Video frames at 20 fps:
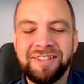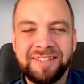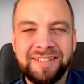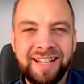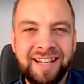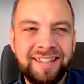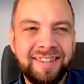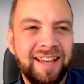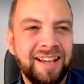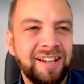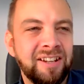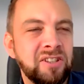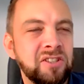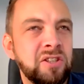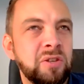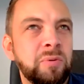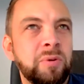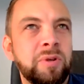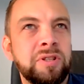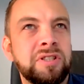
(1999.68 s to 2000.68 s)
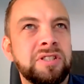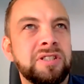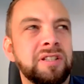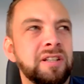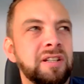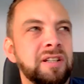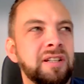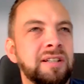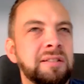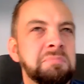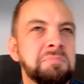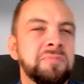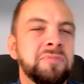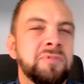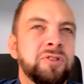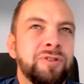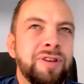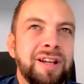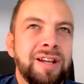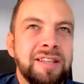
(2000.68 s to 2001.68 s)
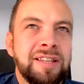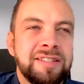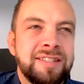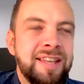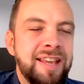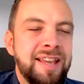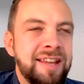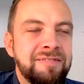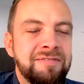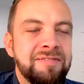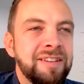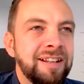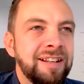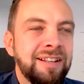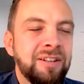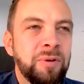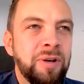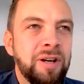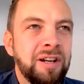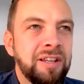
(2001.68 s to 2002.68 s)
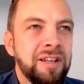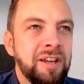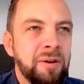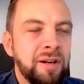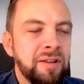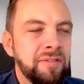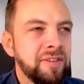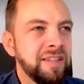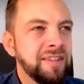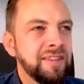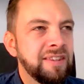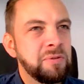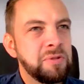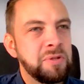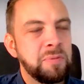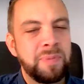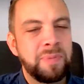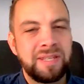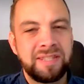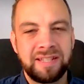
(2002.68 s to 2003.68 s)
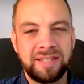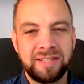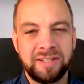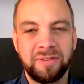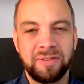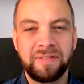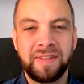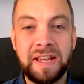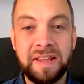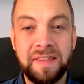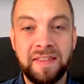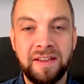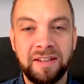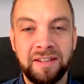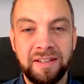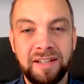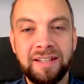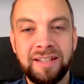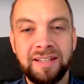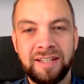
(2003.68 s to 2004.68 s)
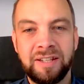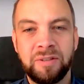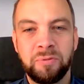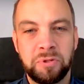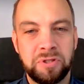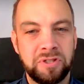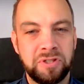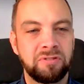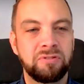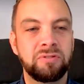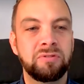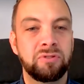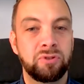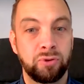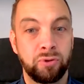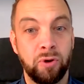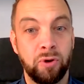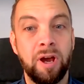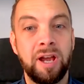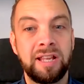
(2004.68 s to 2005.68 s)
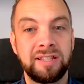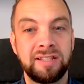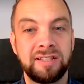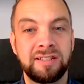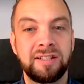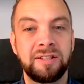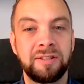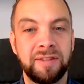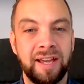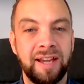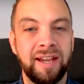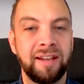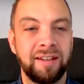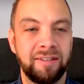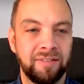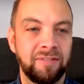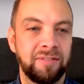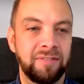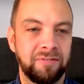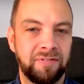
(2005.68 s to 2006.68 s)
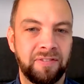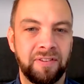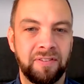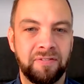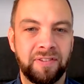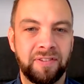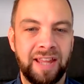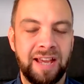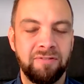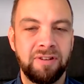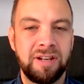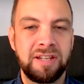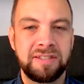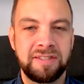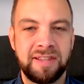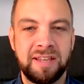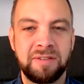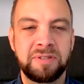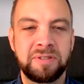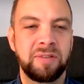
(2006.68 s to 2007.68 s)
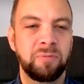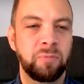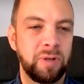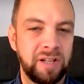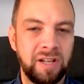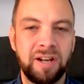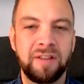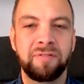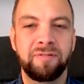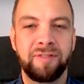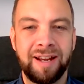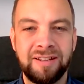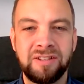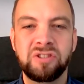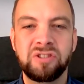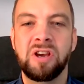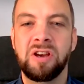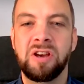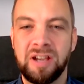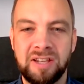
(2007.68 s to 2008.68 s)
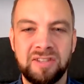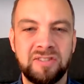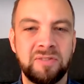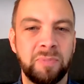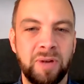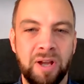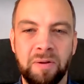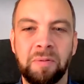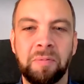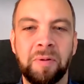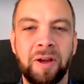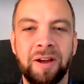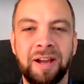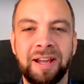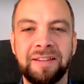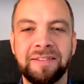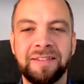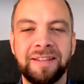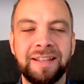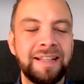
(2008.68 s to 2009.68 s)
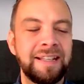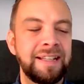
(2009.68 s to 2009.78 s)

you say that, because I watched Draggers Den a little while ago, and I think there was a business on there that was trying to do that for that reason. They said, we're going to franchise and blah, blah, blah.